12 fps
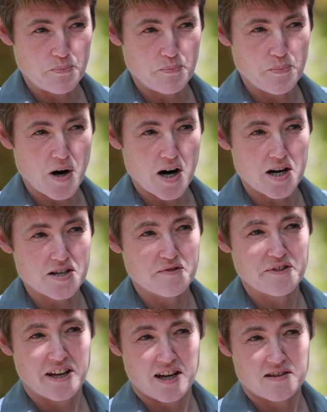part of
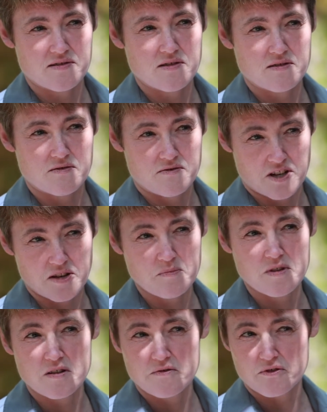cancer
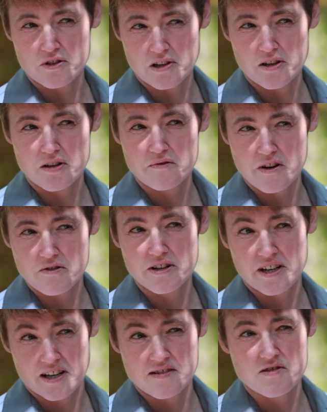treatment for a lot of our
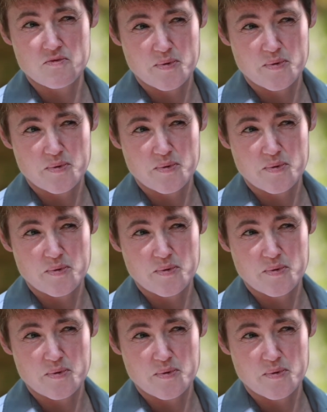cancer